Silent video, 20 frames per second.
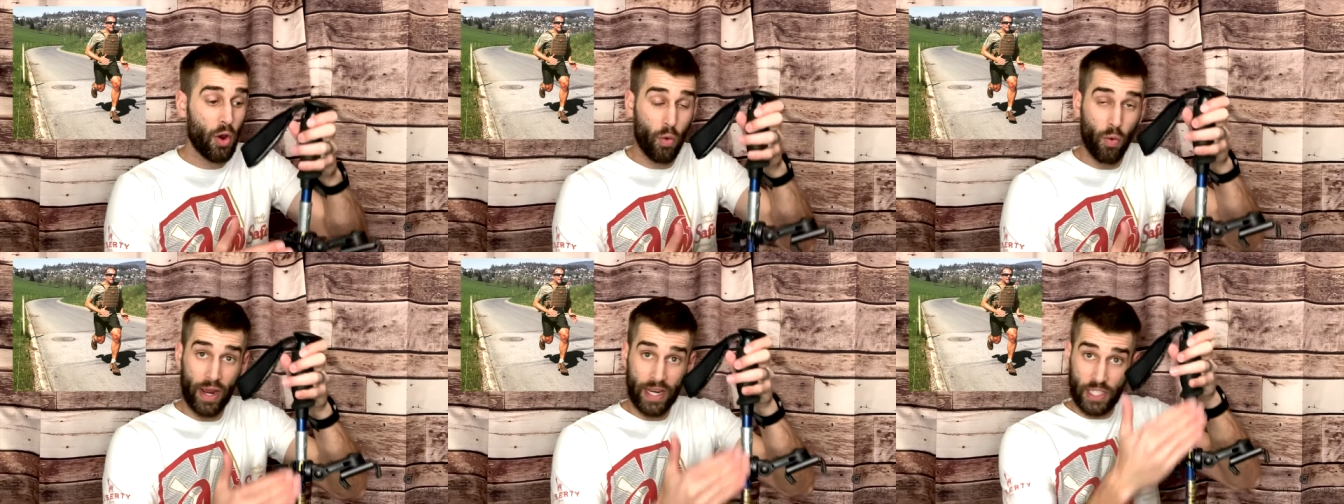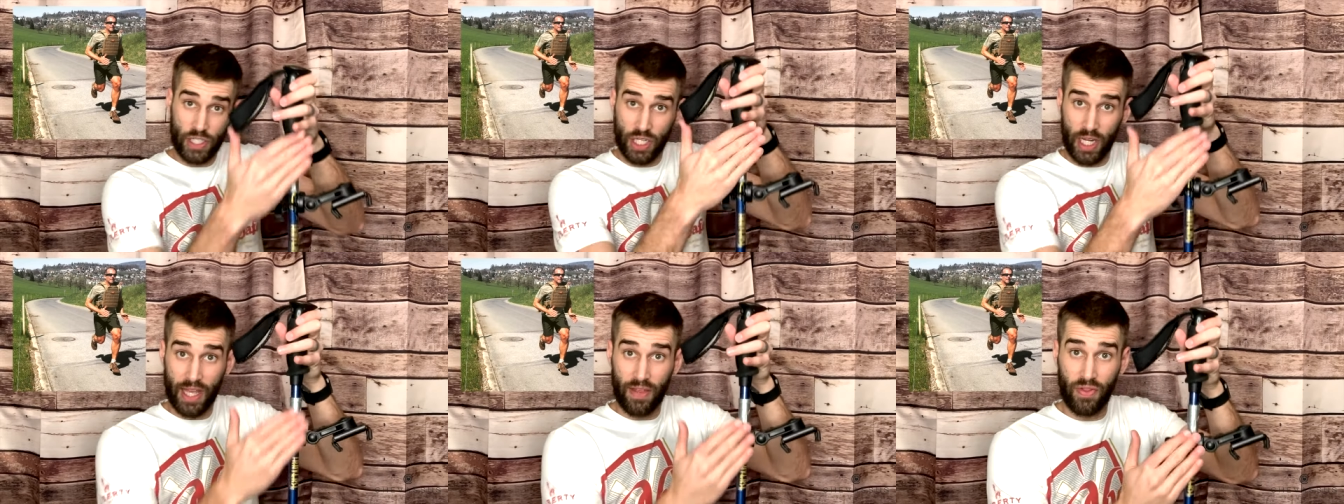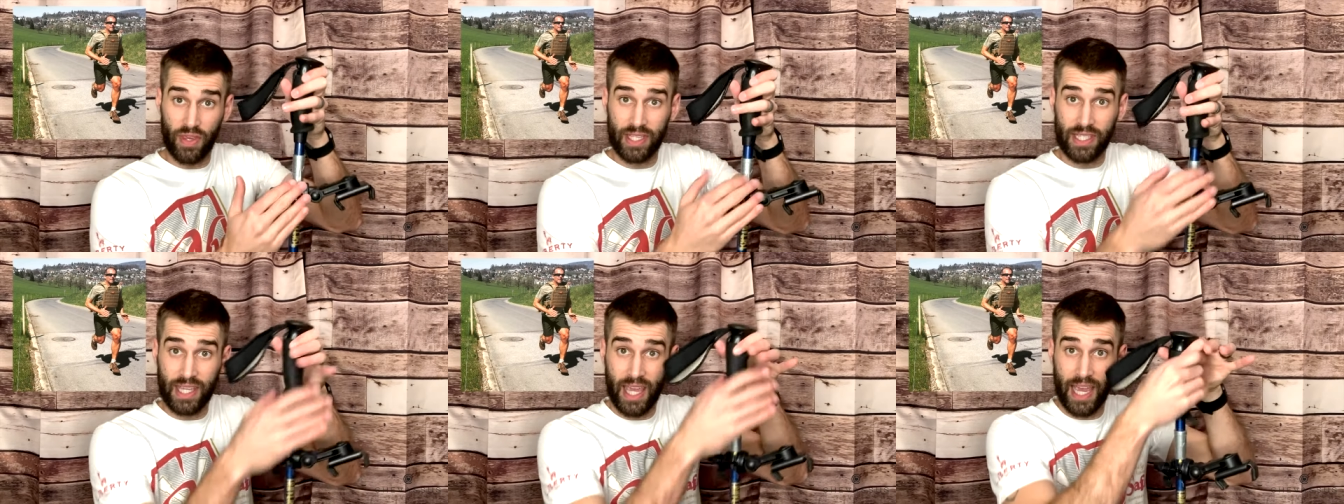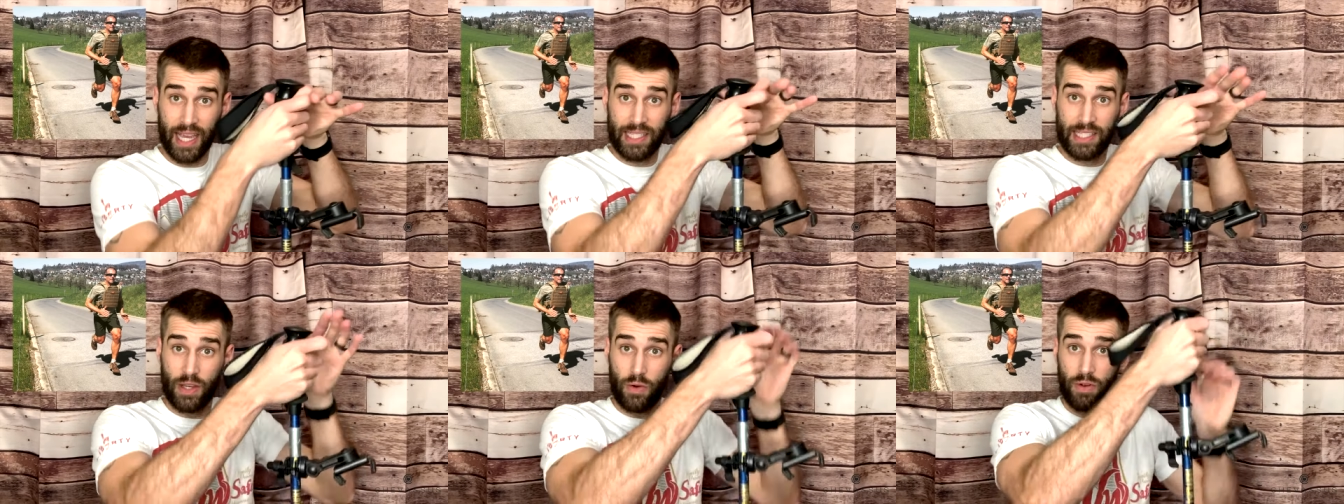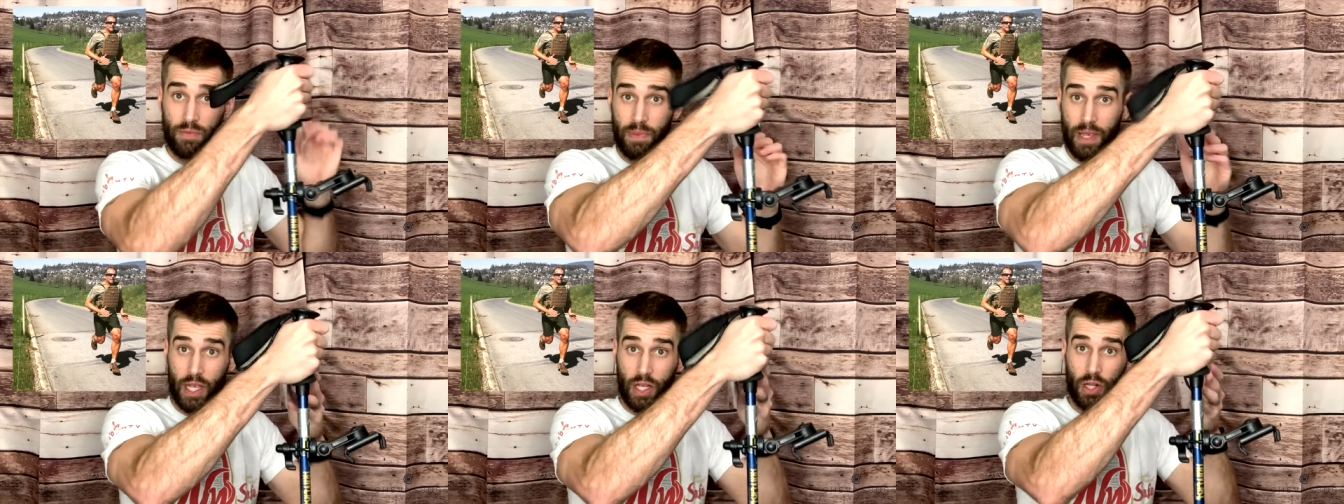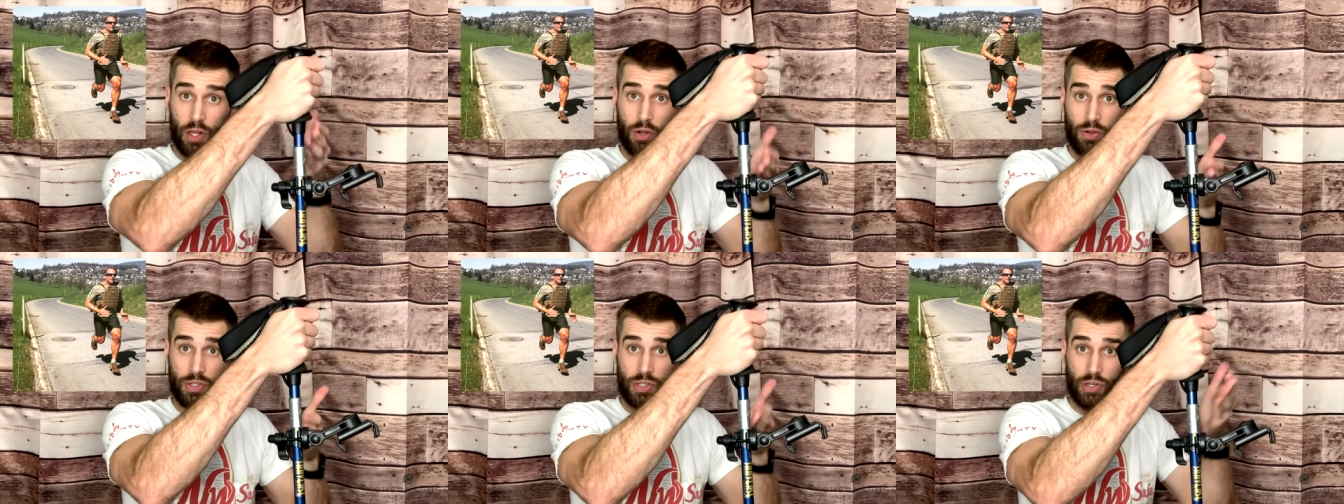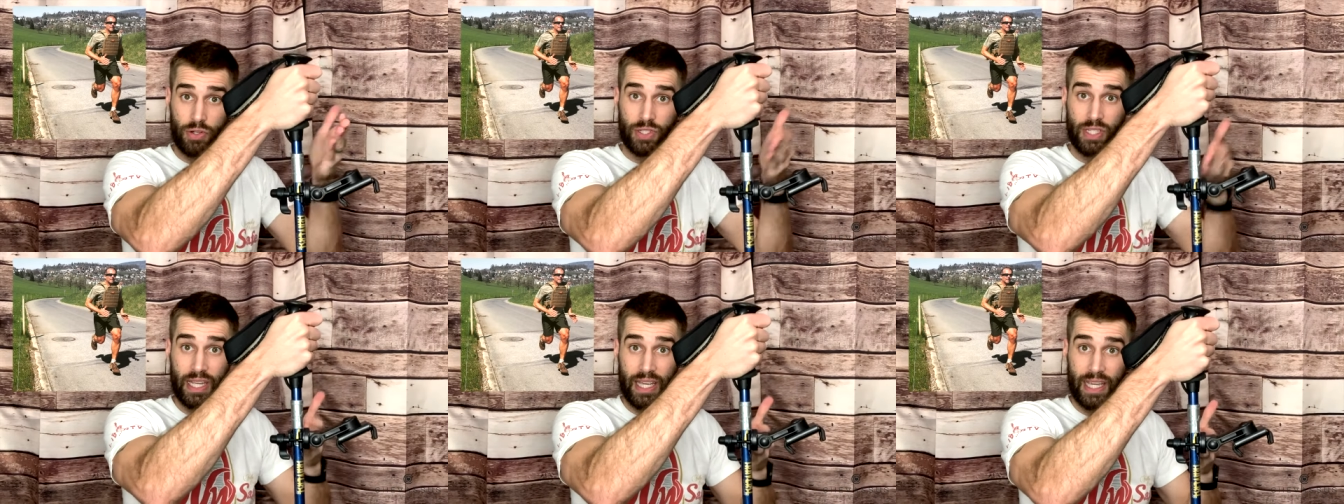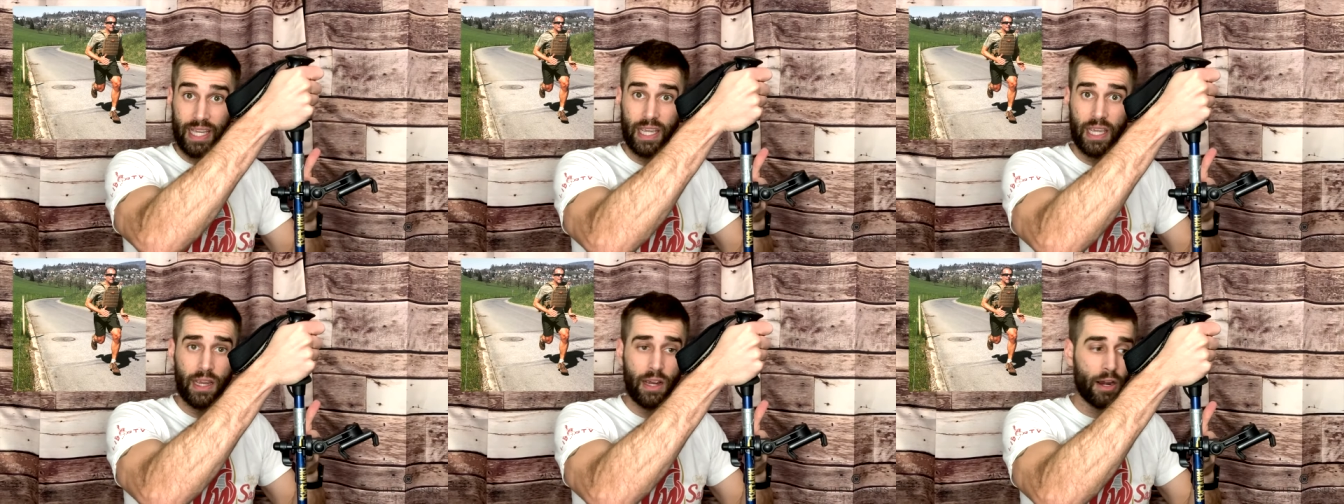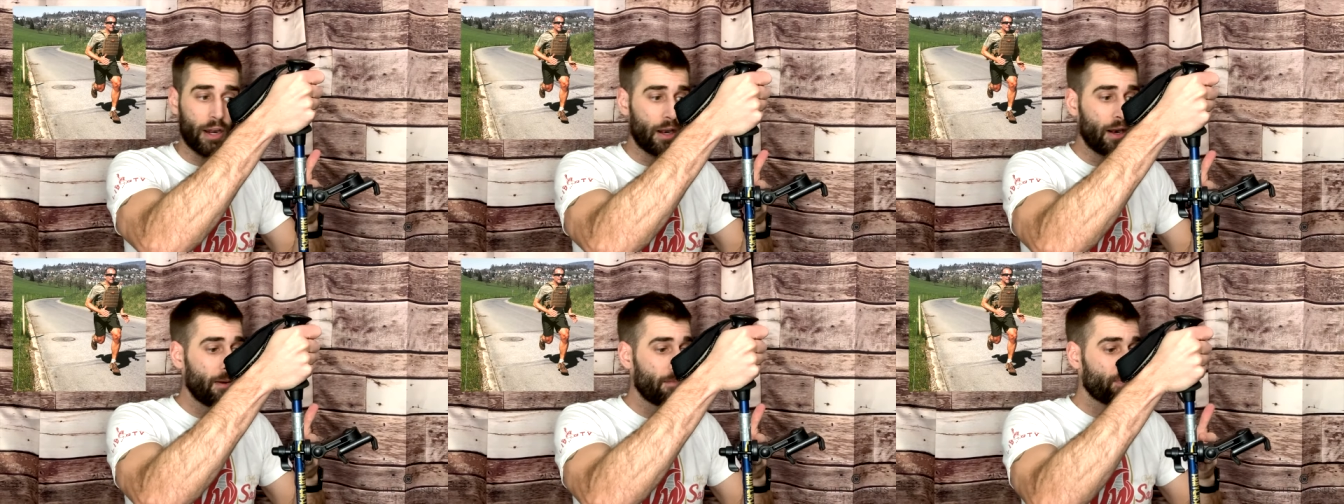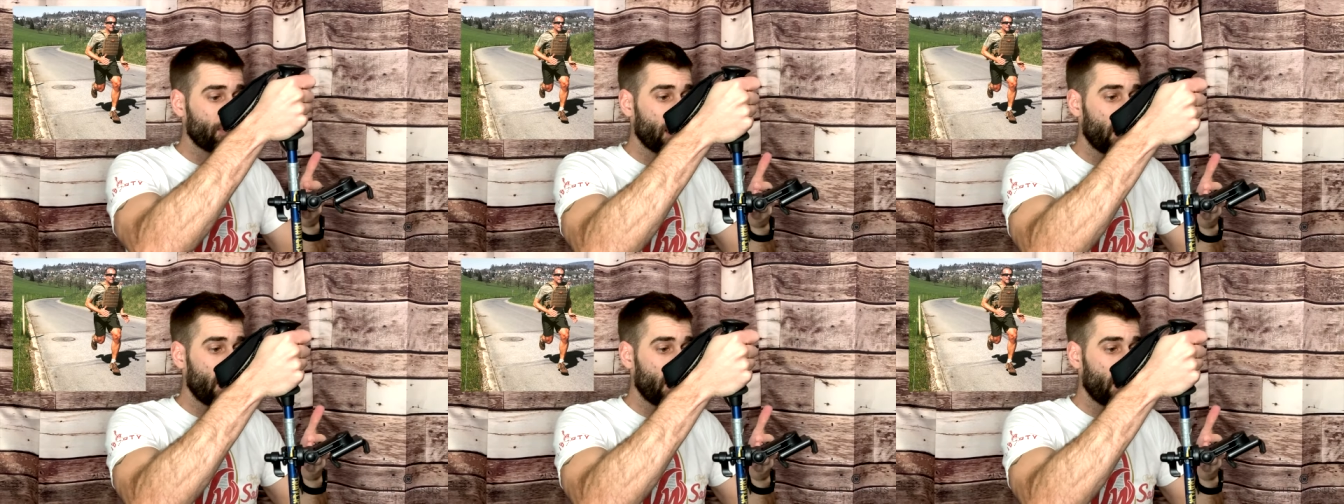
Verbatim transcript: which in this case it would be closer to here,